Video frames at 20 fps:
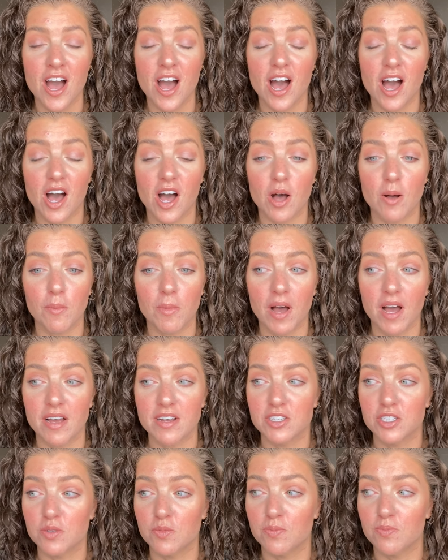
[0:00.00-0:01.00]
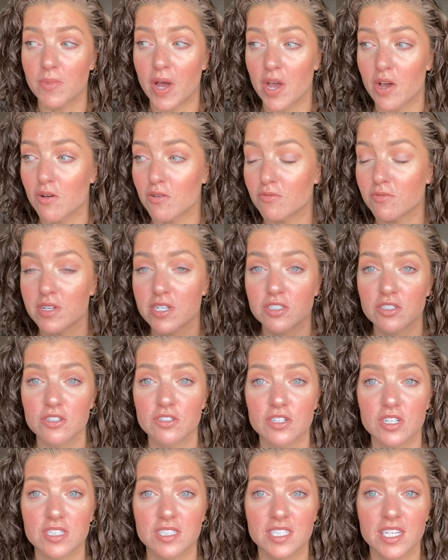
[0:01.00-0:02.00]
Um, I do my own
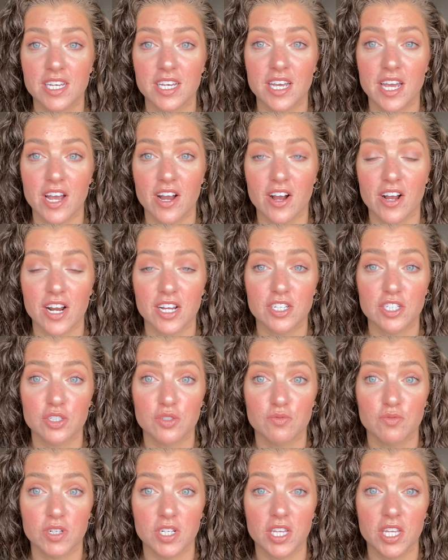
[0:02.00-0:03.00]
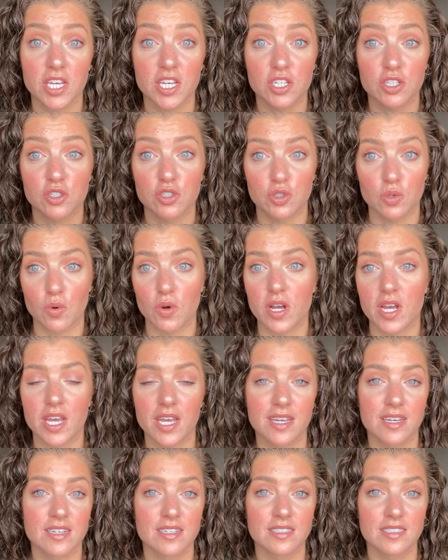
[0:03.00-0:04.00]
research on skincare and I just really
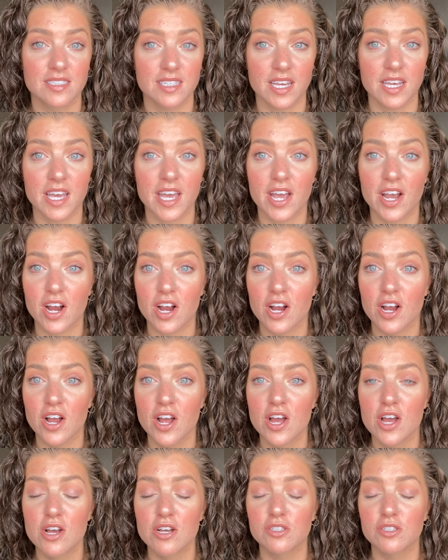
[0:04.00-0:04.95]
enjoy skincare.